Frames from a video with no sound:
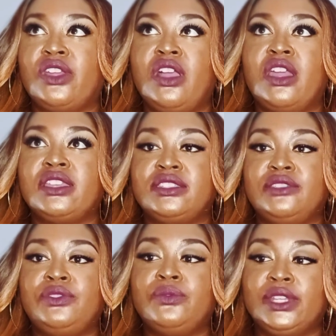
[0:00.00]
your hardest,
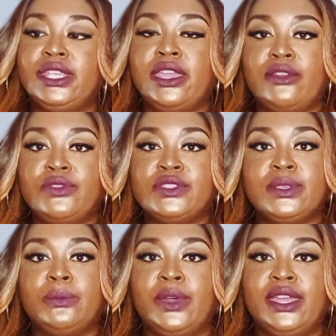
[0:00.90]
if you really care for
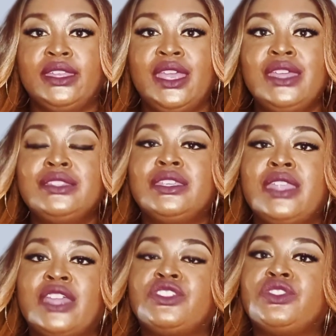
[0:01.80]
someone, to
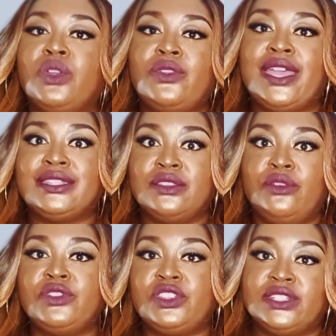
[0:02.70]
not show that
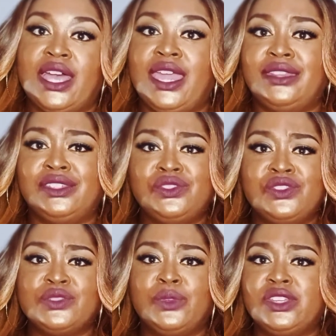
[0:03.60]
selfish side that you
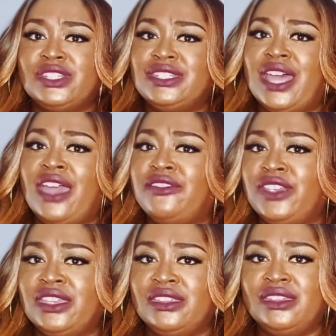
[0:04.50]
just want to just
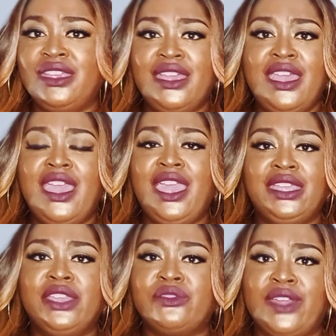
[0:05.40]
dive in
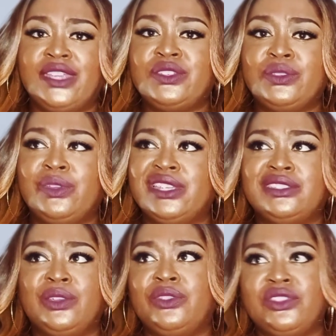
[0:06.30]
and get right to it
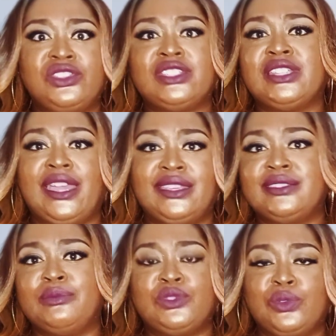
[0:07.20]
as though they're just like
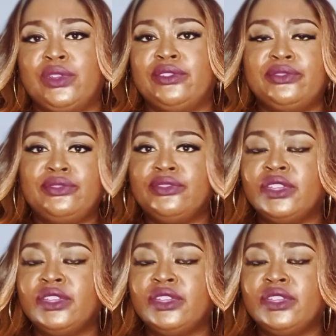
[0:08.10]
some sort of,